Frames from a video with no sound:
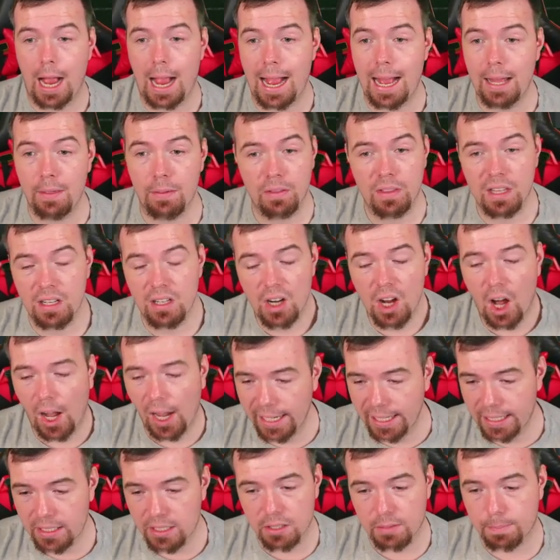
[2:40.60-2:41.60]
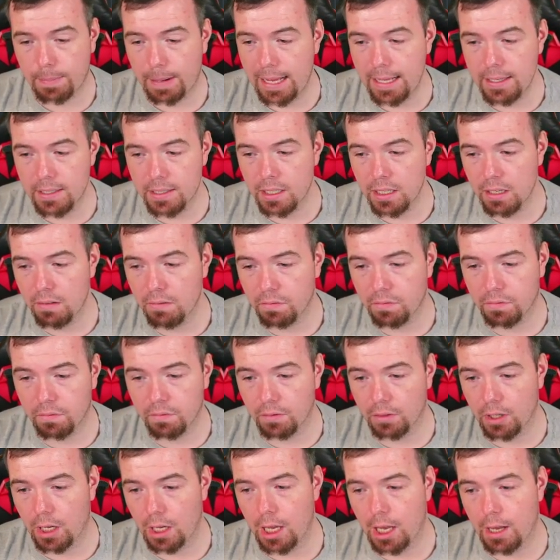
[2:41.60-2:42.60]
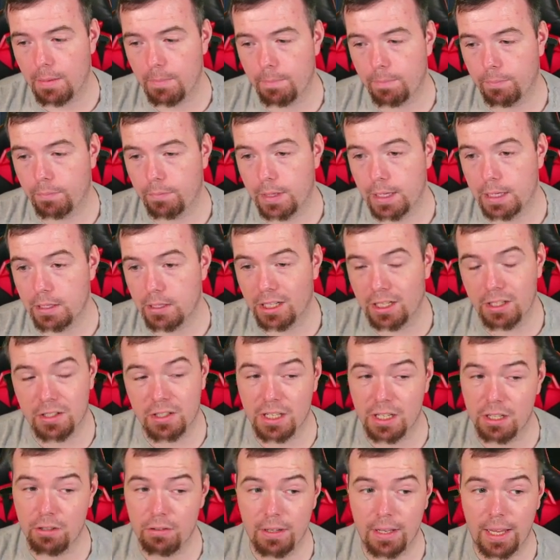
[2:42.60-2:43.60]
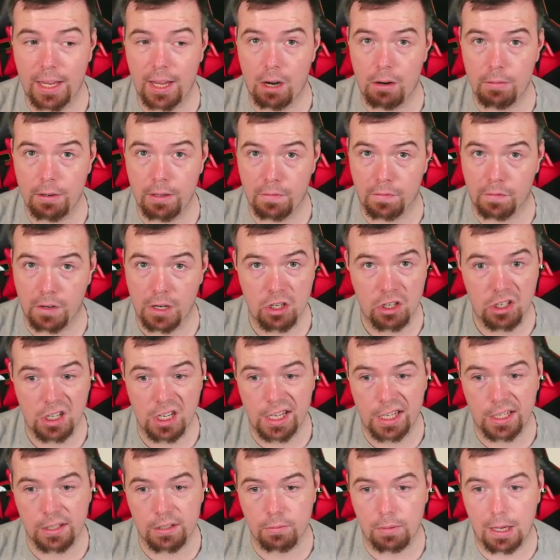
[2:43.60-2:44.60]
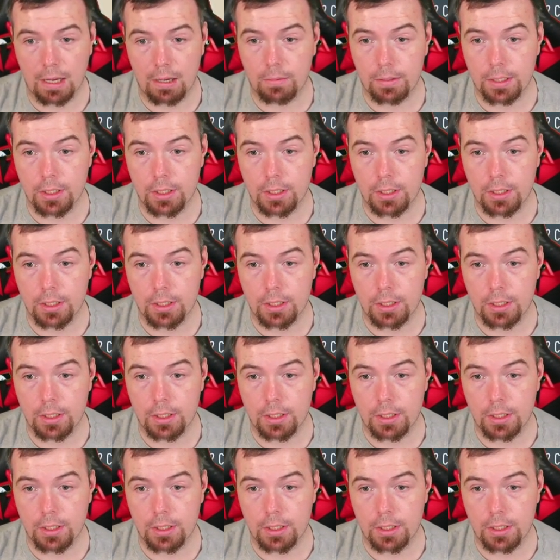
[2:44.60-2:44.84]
They're not expensive, considering they are in the French League as well,